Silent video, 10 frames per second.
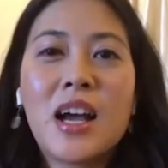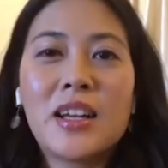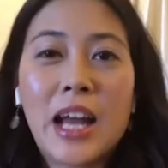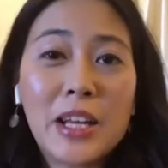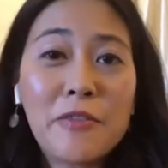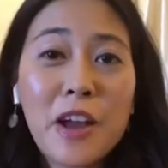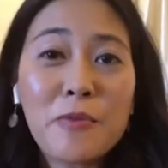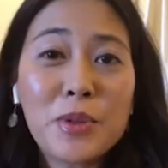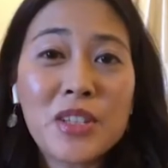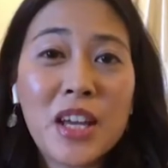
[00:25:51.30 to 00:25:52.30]

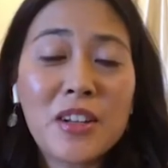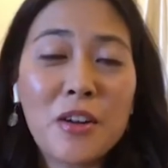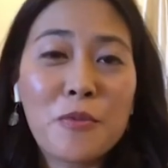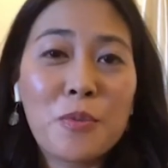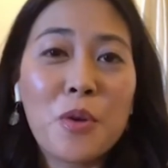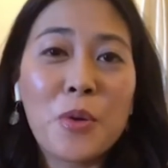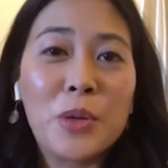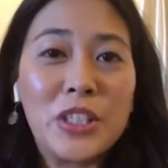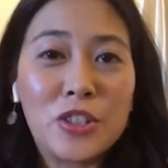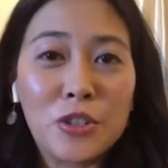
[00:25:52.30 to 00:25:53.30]
95% of what
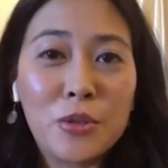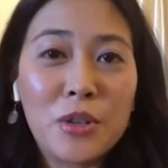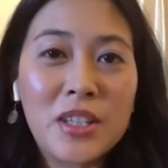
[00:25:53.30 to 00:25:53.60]
we do